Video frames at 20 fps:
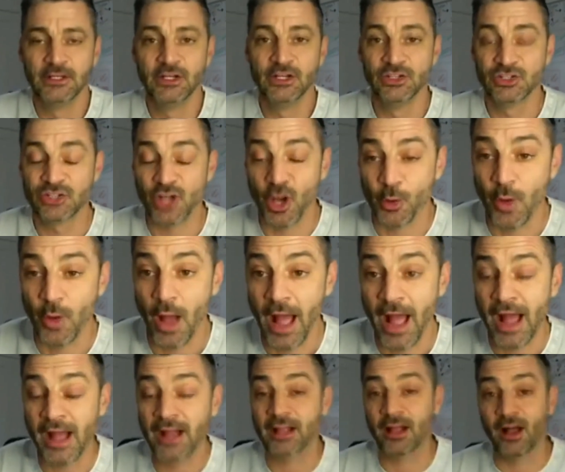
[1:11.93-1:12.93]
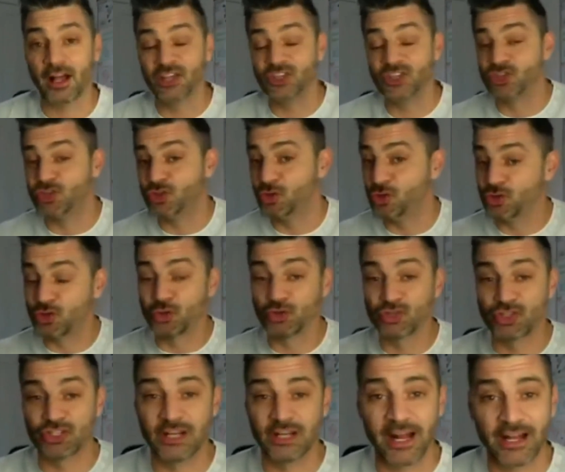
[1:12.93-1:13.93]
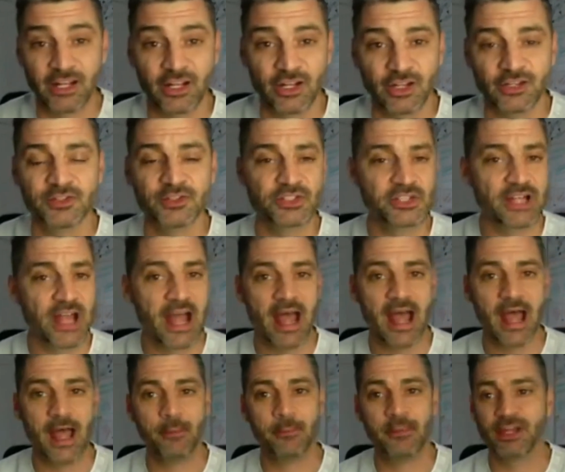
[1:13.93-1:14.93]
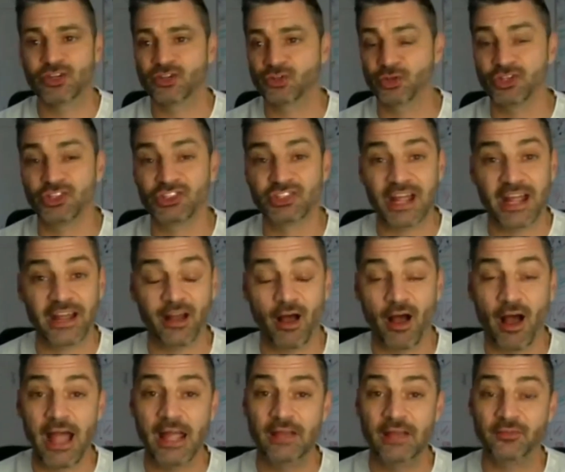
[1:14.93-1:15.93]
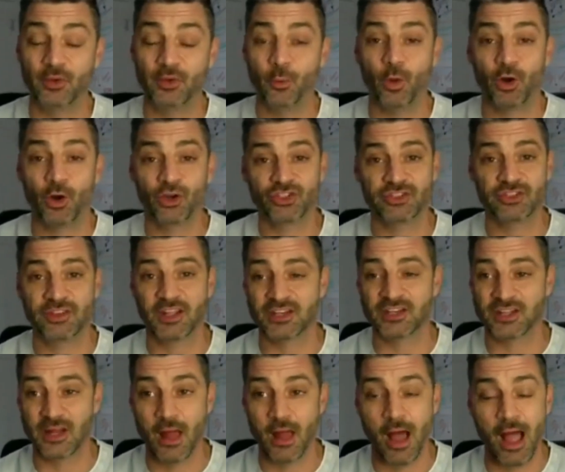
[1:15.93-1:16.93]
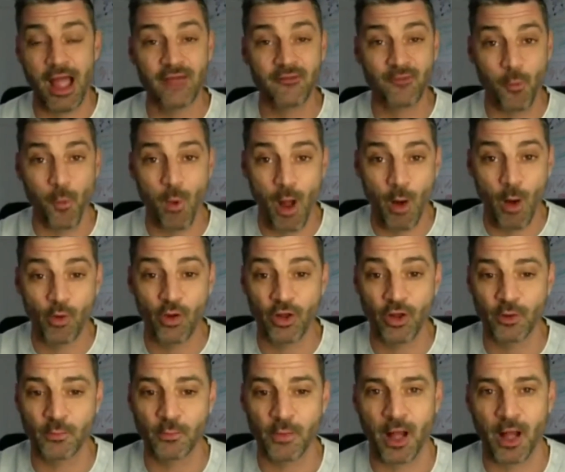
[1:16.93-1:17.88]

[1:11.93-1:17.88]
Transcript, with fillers: So, guys, usual shenanigans. Make sure you're saying hi. If you're watching this live, welcome.